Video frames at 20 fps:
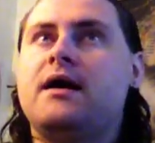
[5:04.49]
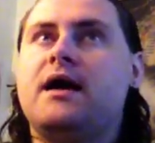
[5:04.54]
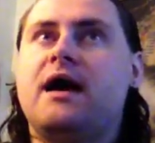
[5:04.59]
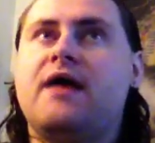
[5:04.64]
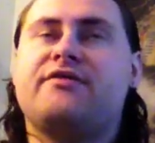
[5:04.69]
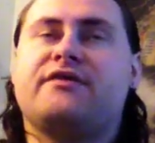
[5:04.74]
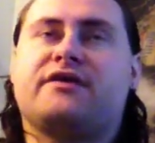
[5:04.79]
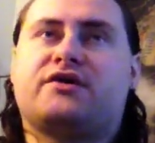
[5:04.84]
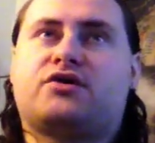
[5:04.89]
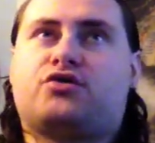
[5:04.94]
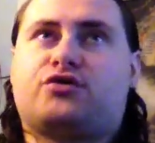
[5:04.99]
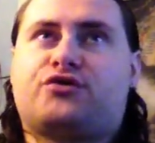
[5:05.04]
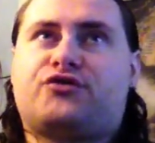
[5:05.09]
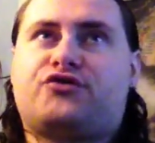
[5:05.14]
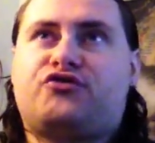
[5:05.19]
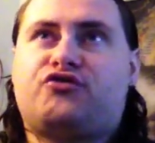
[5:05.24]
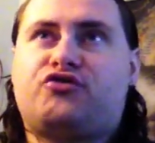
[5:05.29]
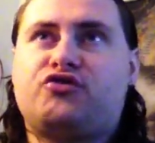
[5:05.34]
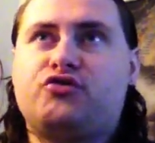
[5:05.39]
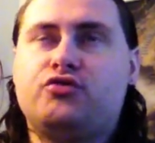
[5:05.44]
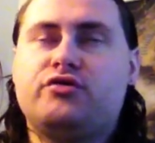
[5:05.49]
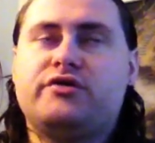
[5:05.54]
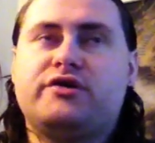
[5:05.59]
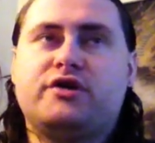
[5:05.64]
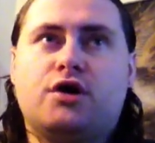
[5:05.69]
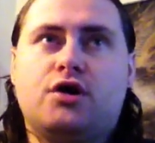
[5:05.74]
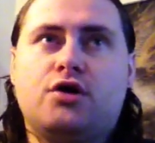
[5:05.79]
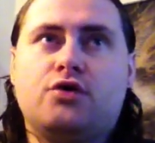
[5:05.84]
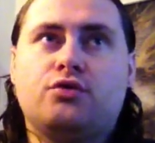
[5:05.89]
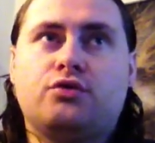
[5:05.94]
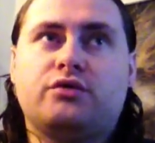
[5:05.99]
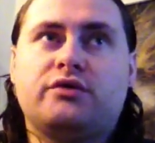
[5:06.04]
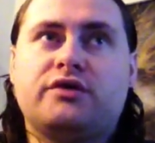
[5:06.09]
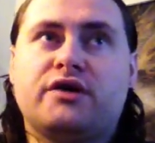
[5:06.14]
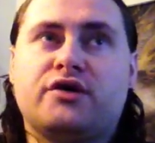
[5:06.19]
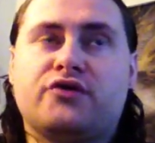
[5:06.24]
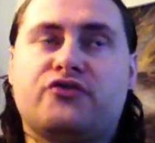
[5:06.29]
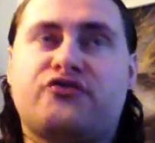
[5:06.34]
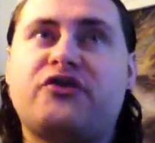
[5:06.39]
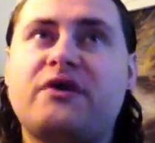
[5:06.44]
and then of course too you know you
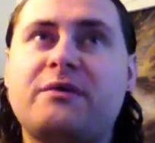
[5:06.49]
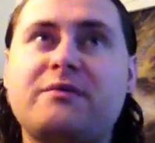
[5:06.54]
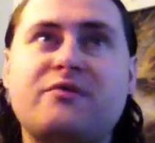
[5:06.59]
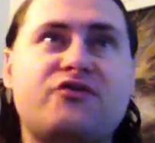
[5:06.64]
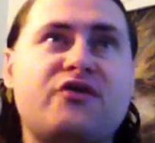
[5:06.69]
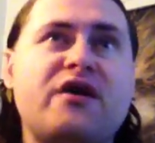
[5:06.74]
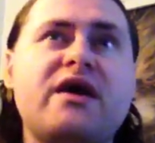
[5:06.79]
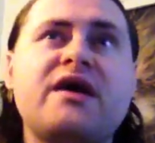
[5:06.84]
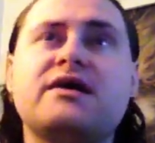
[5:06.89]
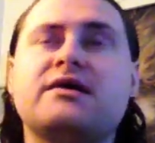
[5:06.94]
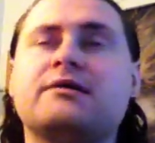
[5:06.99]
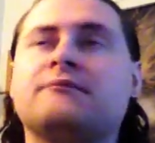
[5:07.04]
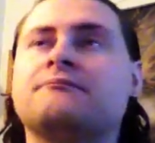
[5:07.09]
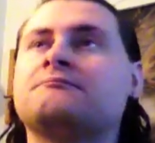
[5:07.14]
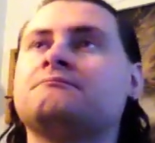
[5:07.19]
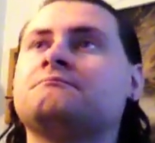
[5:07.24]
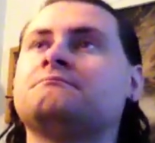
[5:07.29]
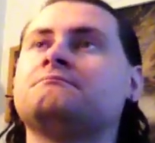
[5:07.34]
know Sami Zayn,